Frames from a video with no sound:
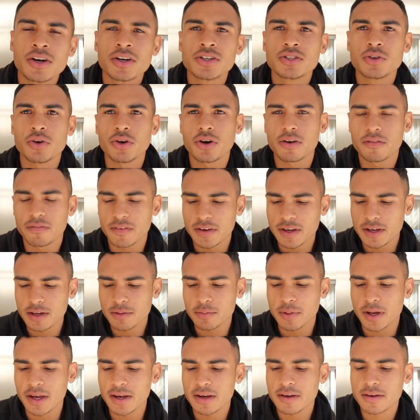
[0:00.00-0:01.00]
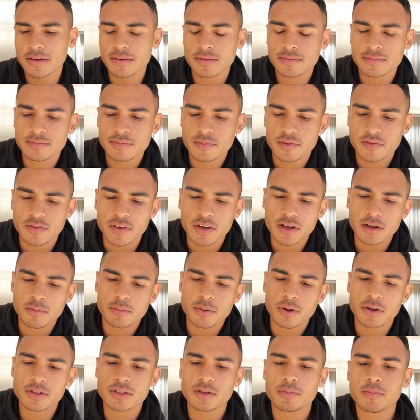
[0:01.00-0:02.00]
So you got vegan bacon, vegan
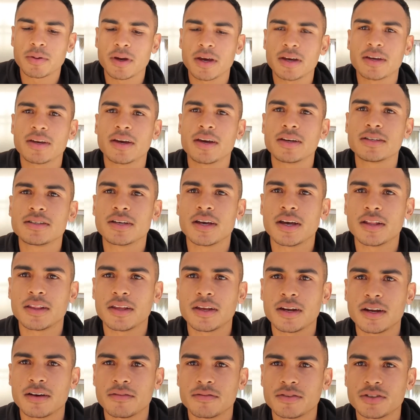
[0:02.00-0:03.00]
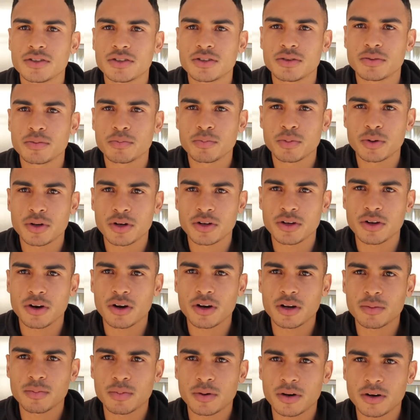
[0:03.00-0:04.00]
protein pancakes, and then I've just put a
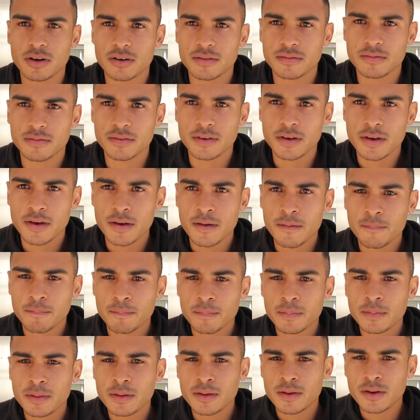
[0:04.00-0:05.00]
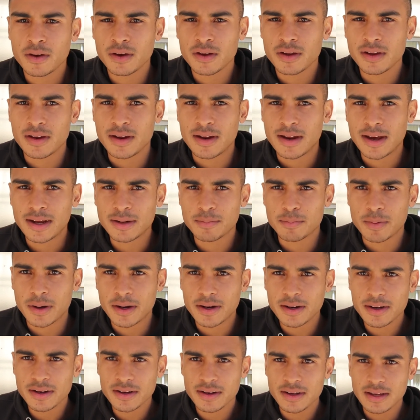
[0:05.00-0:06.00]
dollop of nut
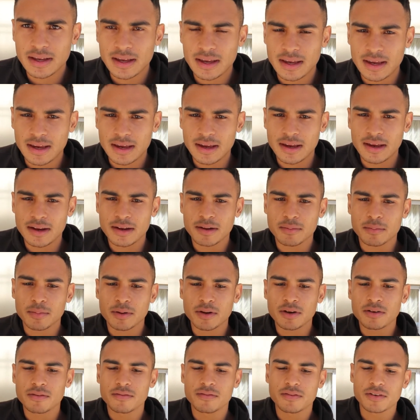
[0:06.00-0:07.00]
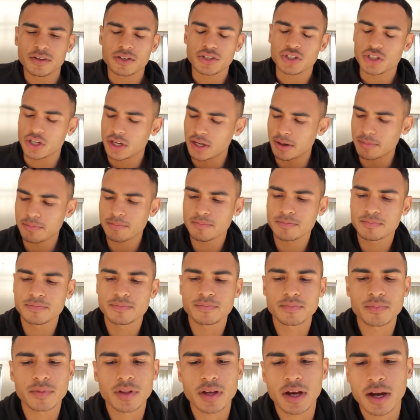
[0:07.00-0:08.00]
butter and a bit of jam.
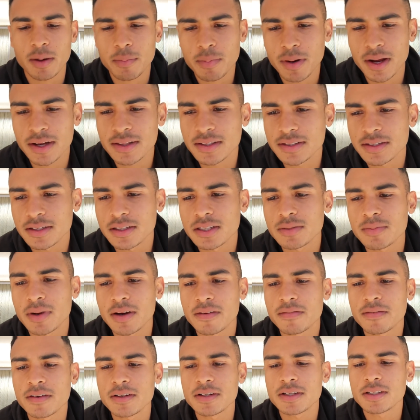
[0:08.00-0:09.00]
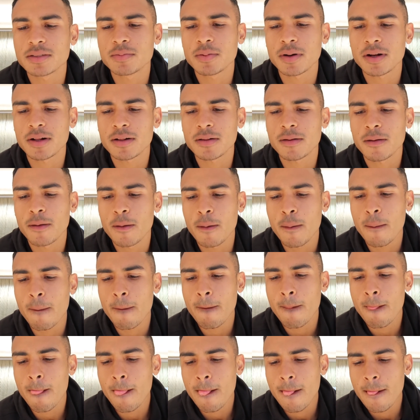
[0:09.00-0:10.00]
I plugged this into my fitness pal
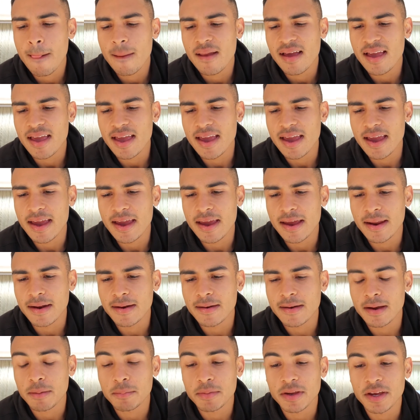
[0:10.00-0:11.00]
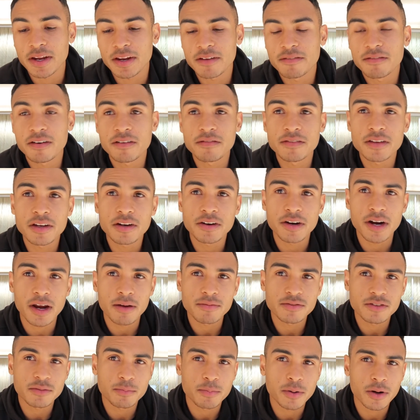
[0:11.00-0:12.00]
and I'm getting 50
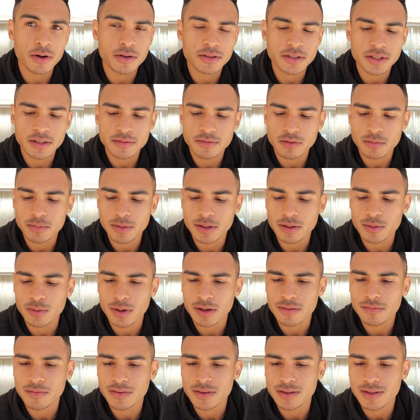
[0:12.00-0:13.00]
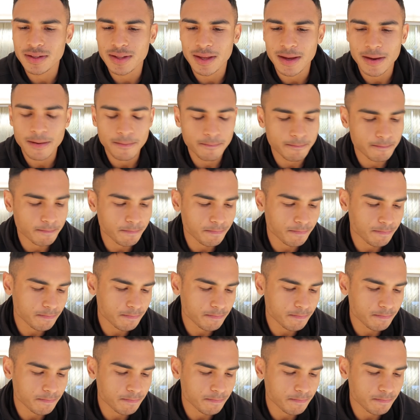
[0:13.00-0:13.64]
grams of protein for meal one for the day.